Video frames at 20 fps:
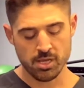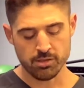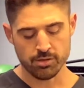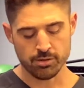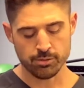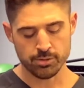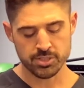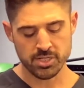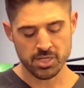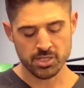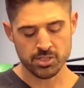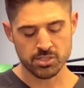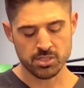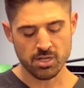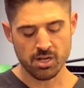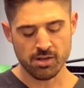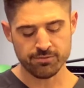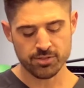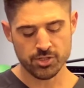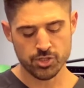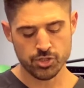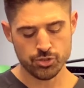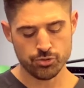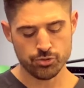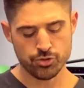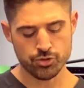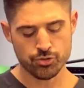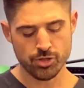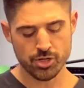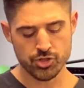There is a soft tissue
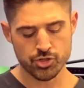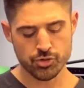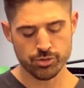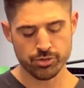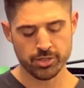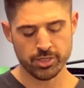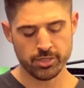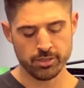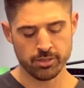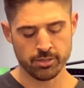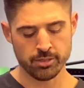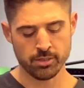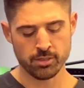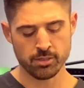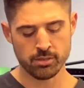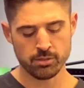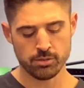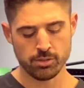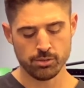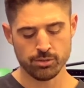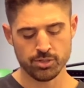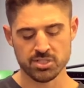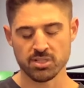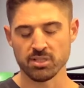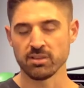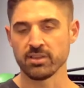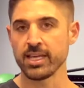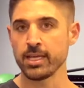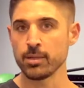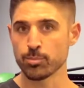structure here known as a
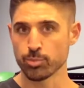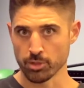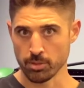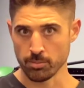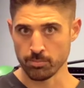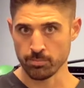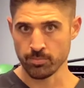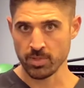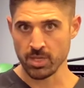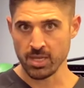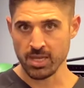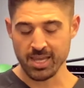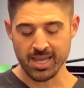labrum,